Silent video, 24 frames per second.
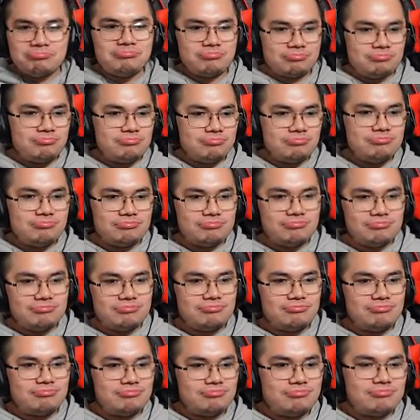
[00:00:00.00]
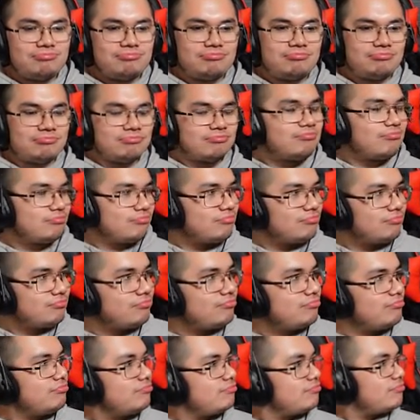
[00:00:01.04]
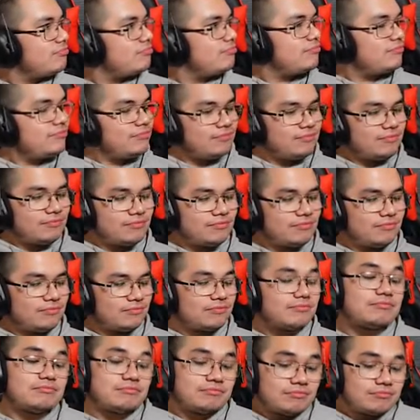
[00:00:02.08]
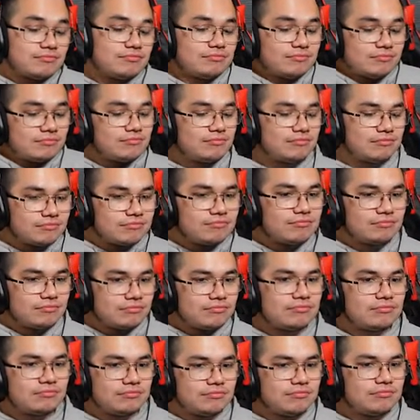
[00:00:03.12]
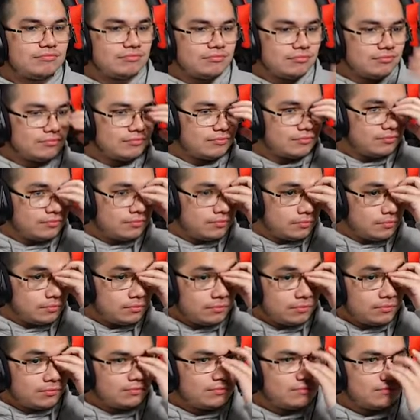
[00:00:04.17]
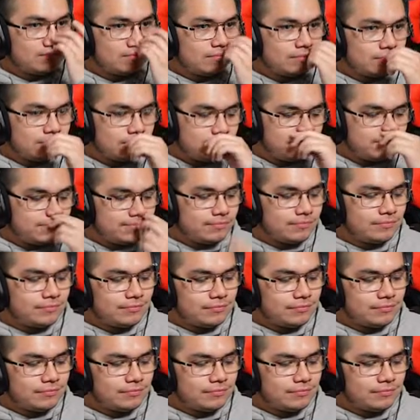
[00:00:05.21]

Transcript: The person shown says nothing.